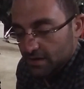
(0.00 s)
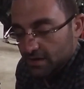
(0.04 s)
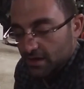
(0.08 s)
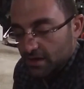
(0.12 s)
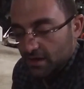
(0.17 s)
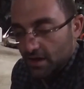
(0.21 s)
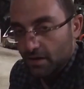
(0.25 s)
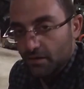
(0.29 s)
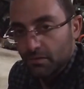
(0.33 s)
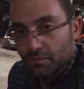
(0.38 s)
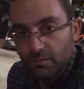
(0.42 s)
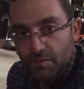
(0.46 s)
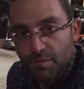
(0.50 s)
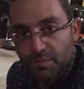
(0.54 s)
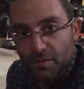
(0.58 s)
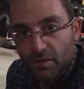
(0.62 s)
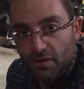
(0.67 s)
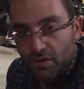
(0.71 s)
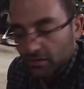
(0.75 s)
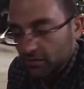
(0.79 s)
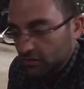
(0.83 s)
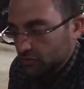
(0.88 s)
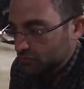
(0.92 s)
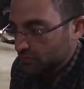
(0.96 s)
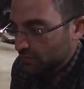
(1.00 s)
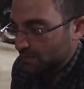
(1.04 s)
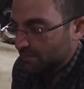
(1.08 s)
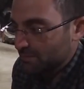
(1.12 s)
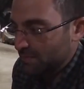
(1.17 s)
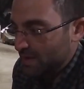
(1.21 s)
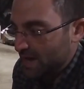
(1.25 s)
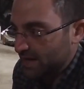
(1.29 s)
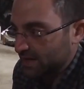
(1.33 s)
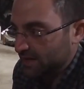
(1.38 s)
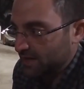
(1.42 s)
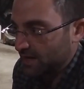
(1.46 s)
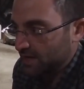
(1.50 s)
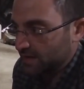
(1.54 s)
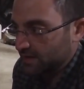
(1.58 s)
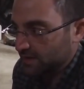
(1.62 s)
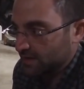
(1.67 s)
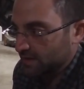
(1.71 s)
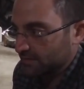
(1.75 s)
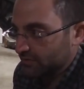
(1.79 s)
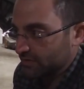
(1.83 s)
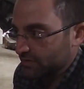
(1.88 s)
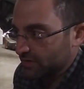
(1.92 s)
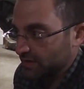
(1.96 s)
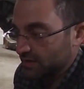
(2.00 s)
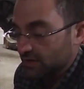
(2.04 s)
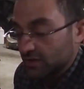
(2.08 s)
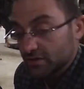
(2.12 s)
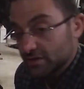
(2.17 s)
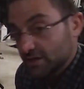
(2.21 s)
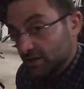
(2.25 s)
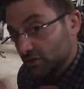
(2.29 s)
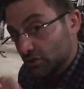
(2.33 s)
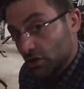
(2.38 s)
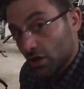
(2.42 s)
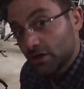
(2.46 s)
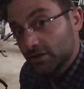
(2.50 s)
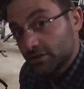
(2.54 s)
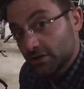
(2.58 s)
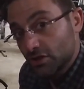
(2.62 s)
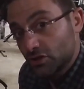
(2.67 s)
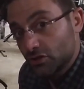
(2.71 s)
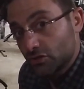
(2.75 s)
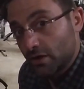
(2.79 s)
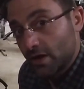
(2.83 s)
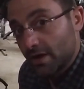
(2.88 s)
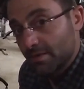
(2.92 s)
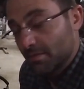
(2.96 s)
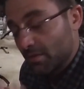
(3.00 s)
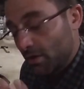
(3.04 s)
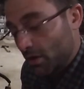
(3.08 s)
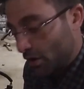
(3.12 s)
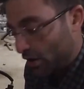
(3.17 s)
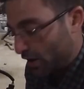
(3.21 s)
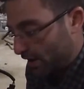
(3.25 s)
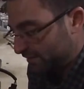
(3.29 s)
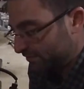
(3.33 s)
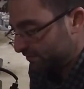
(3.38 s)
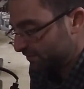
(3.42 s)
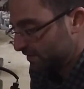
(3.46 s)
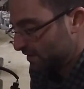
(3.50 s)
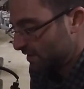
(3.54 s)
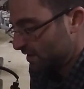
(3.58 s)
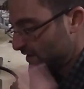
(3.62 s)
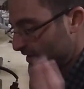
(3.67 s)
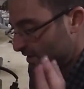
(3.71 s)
you know, we put all the trim back on and everything, because I took the trim off.